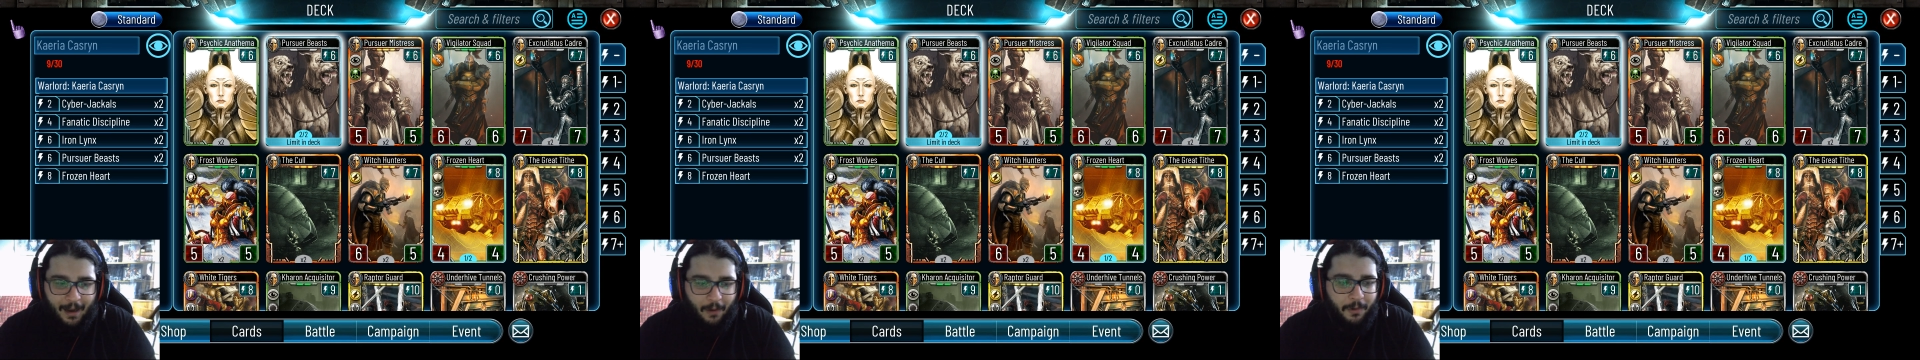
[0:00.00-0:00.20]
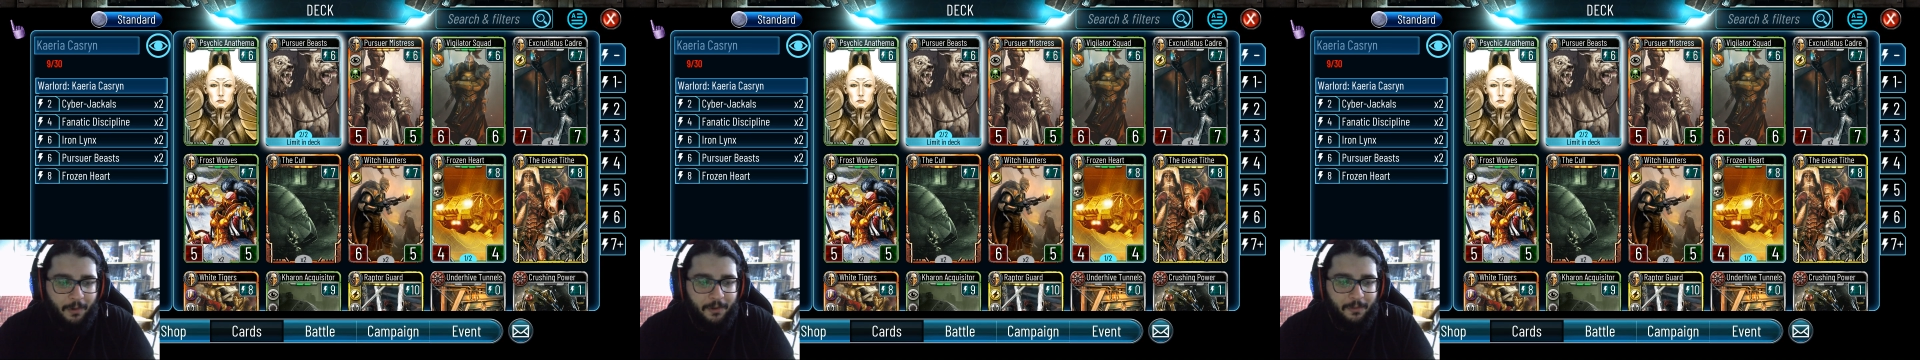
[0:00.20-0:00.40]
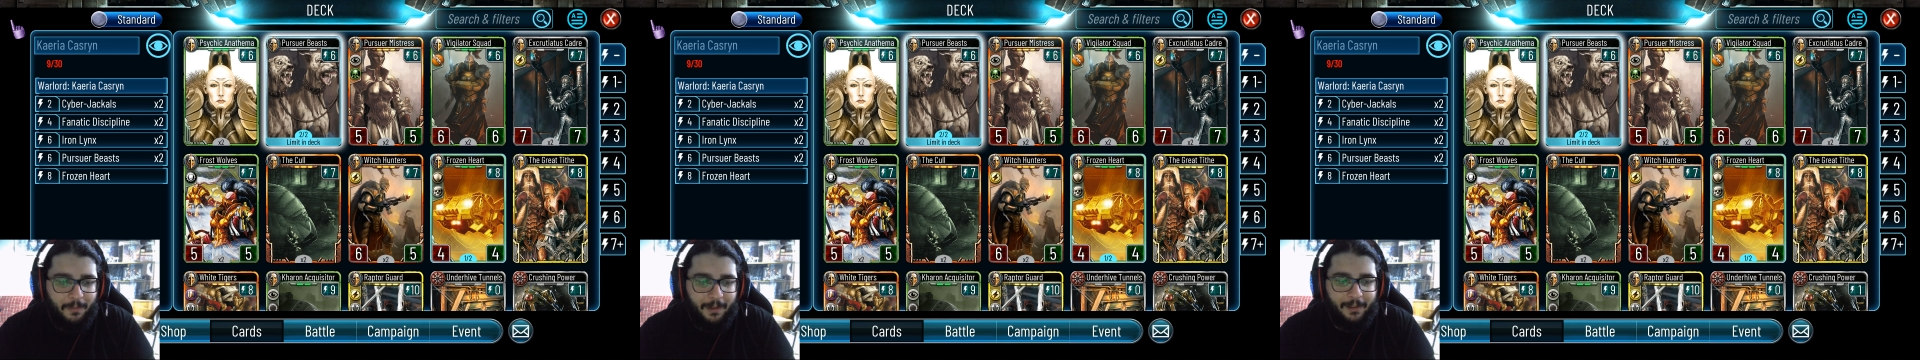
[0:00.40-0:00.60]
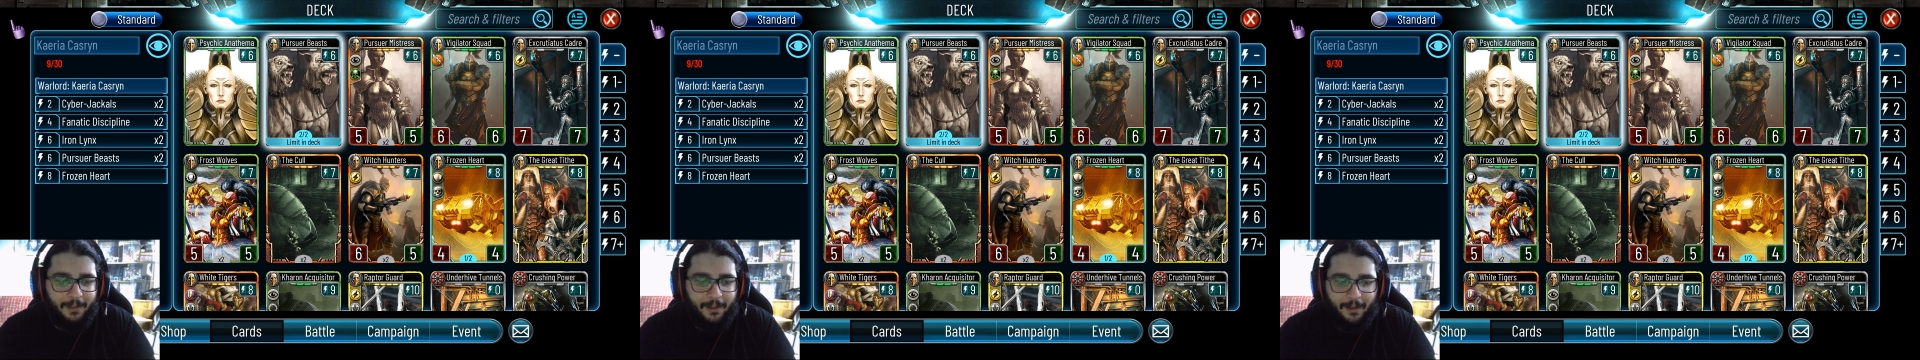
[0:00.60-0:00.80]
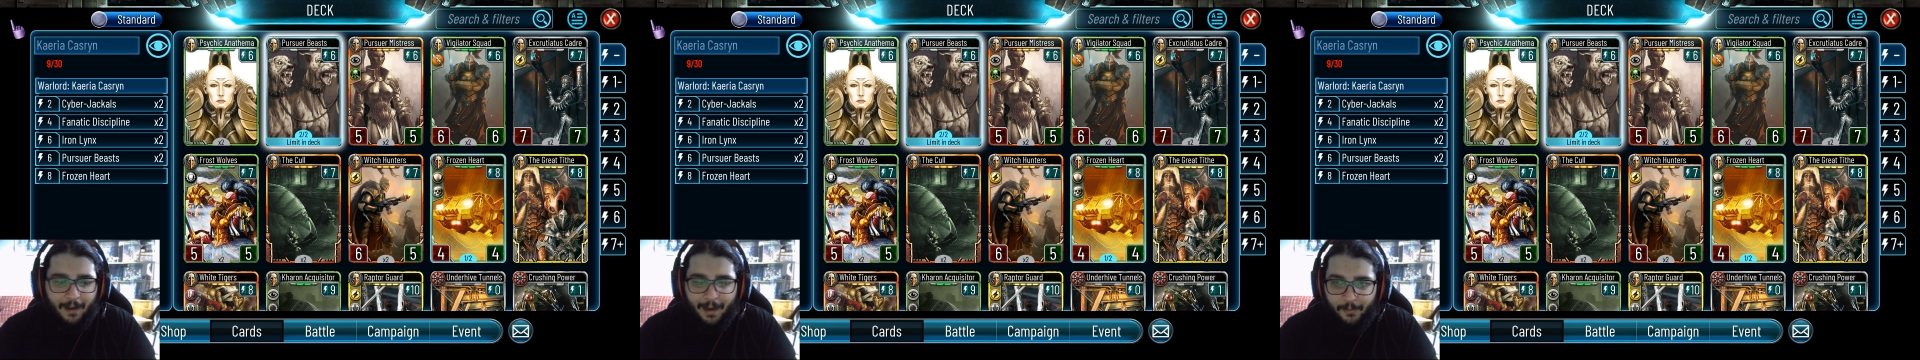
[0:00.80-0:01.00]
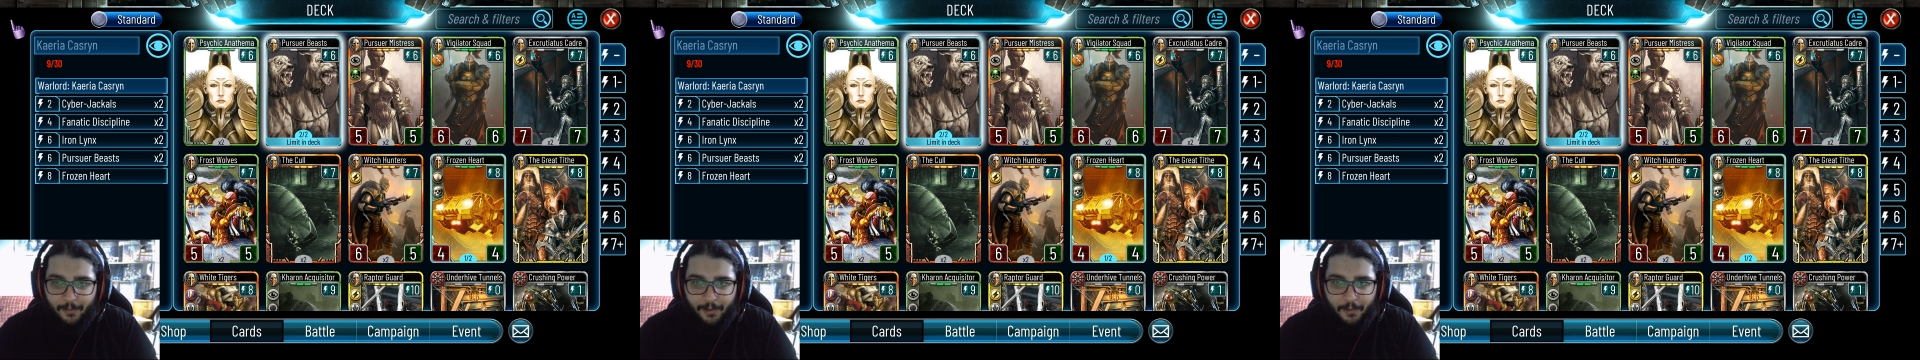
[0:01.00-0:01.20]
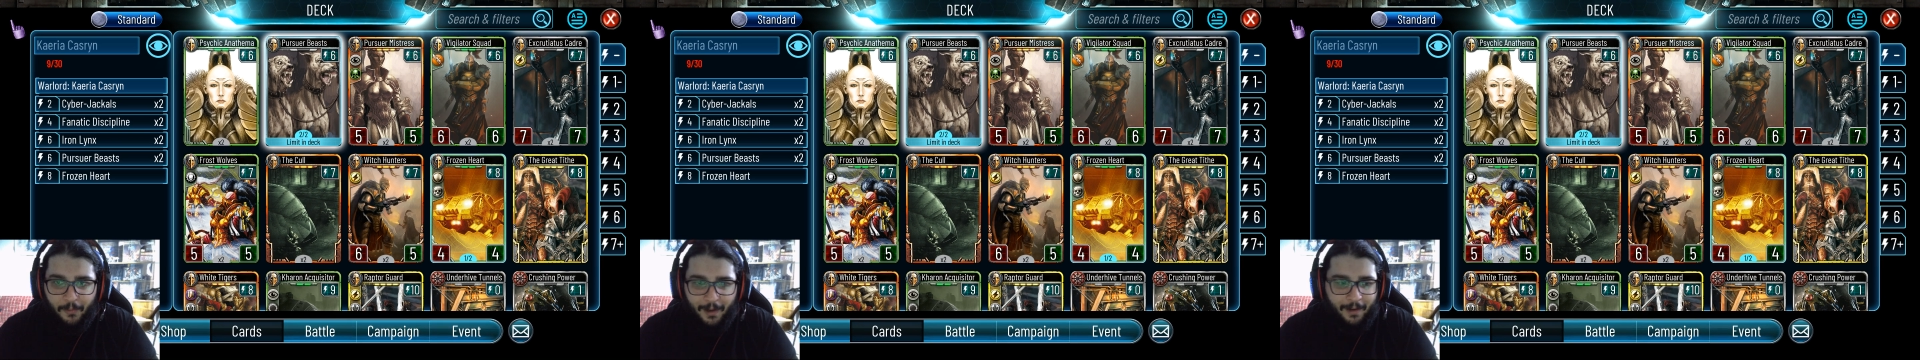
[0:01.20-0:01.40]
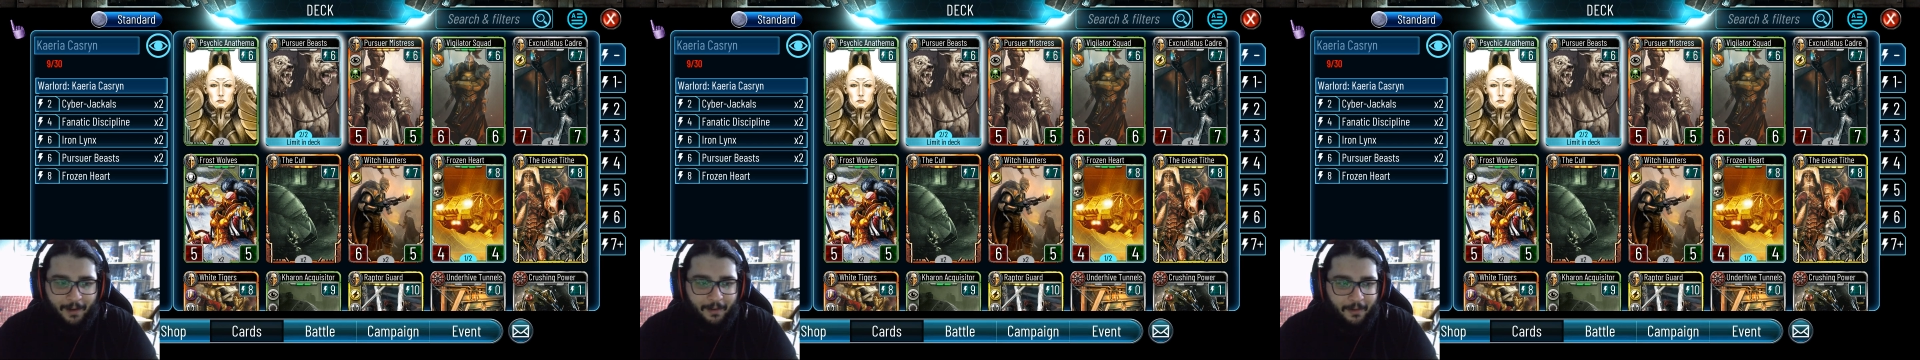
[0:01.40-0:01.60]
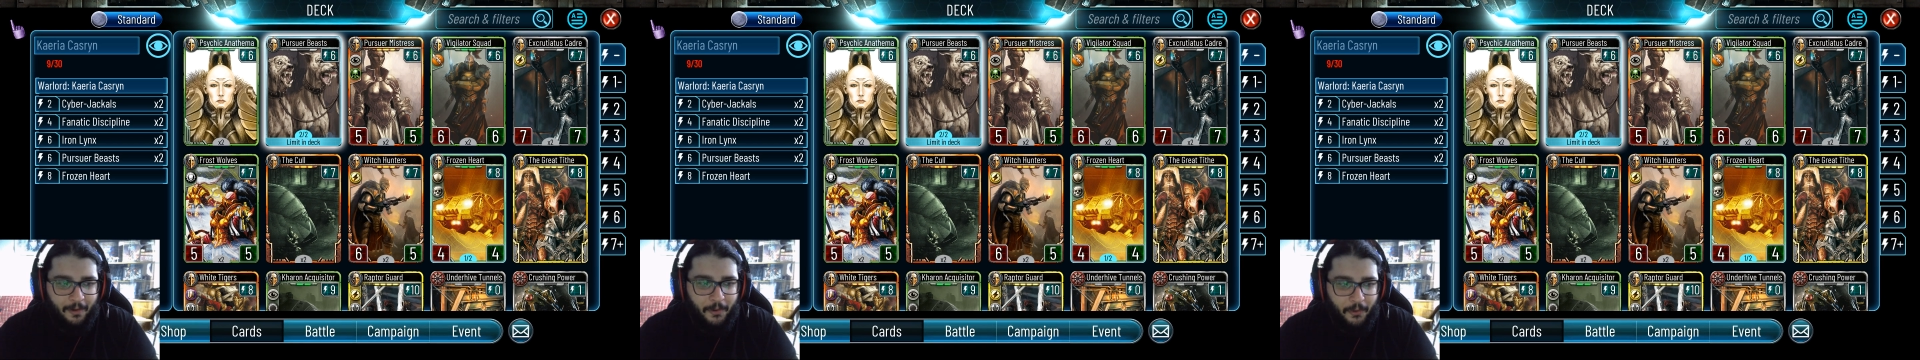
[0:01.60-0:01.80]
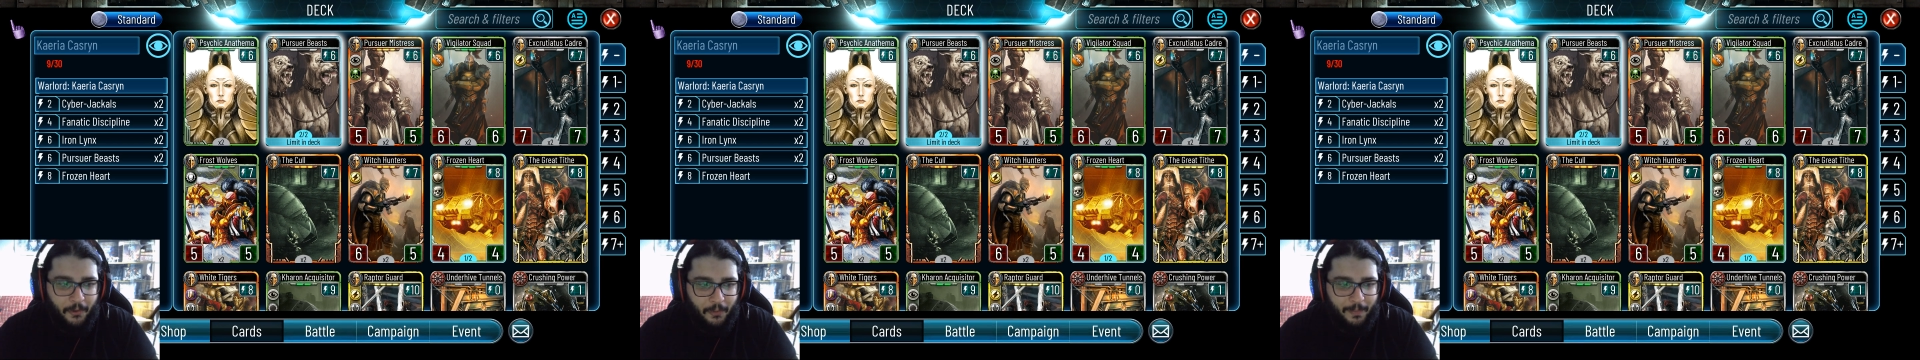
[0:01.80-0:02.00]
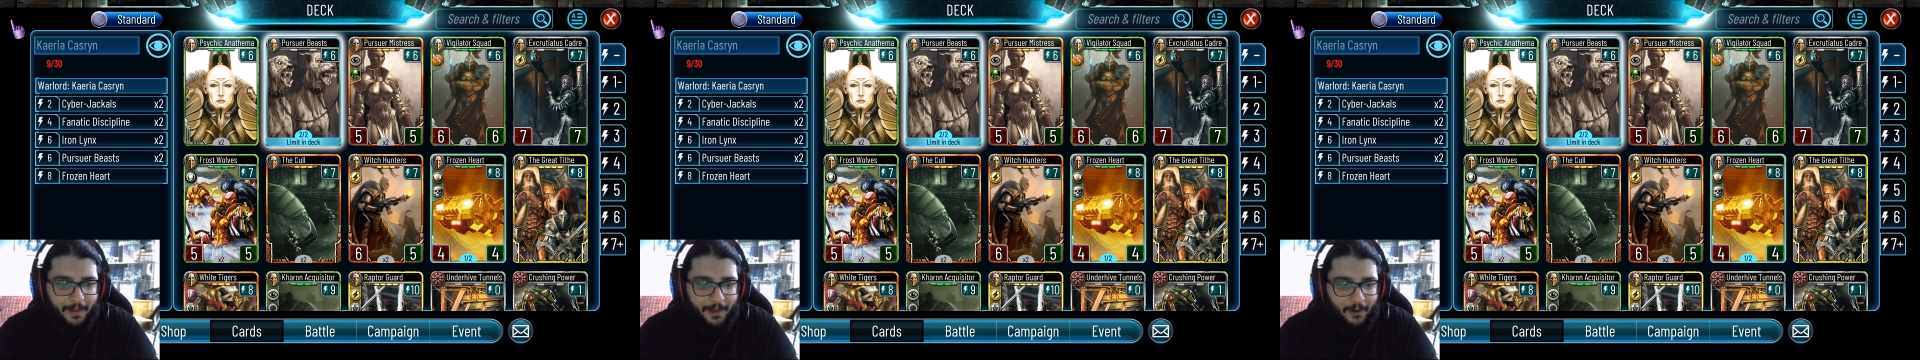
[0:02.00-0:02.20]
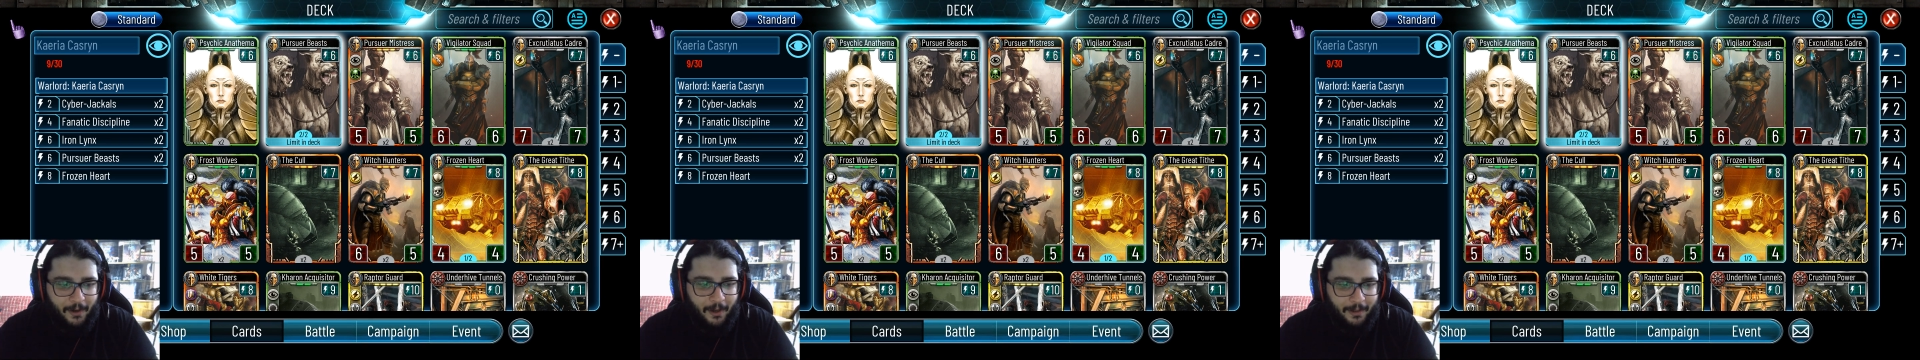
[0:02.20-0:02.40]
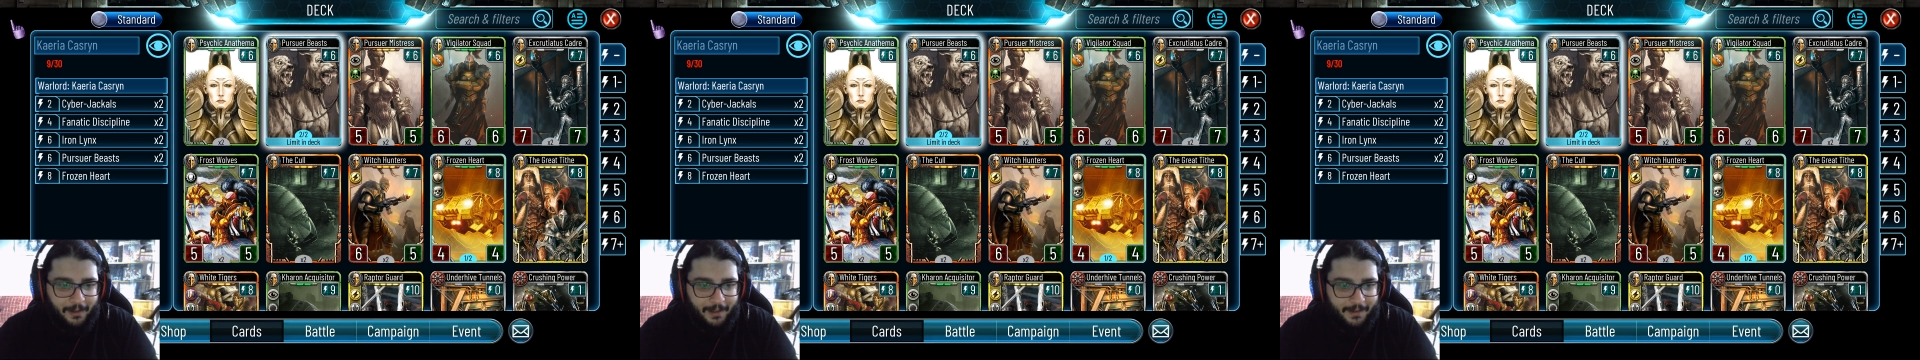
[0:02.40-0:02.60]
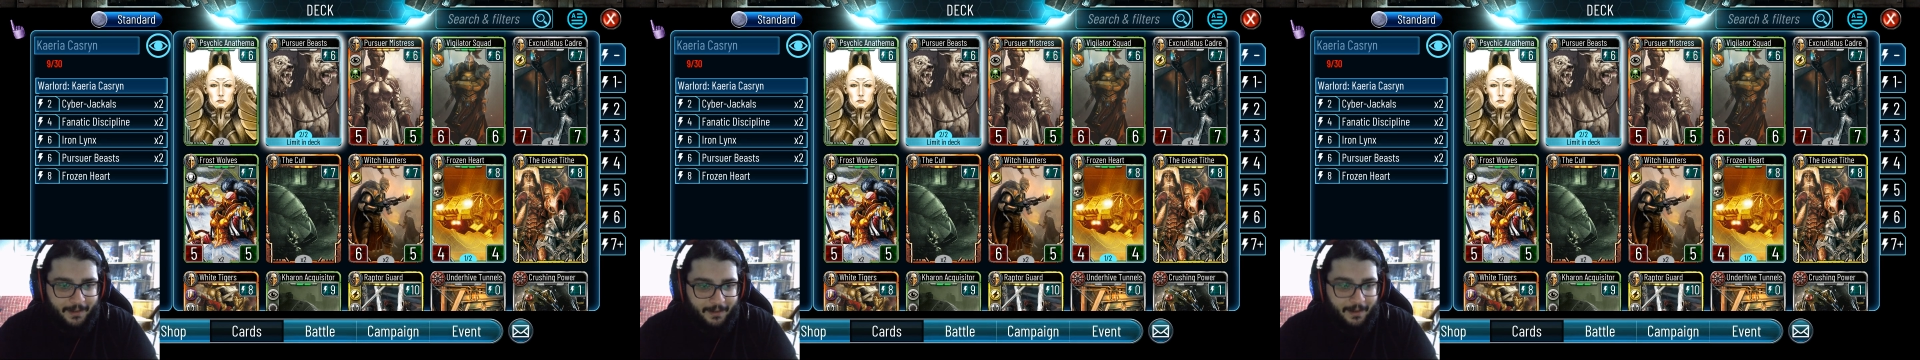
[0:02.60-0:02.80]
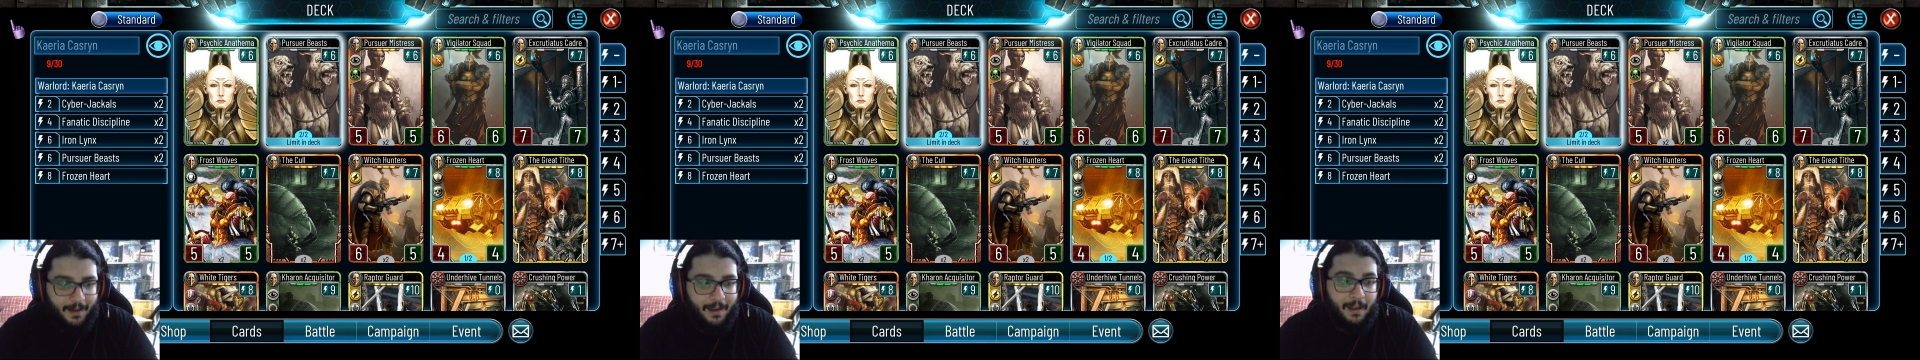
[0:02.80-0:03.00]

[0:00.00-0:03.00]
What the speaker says: How would you build her? I really want to know your opinion on this.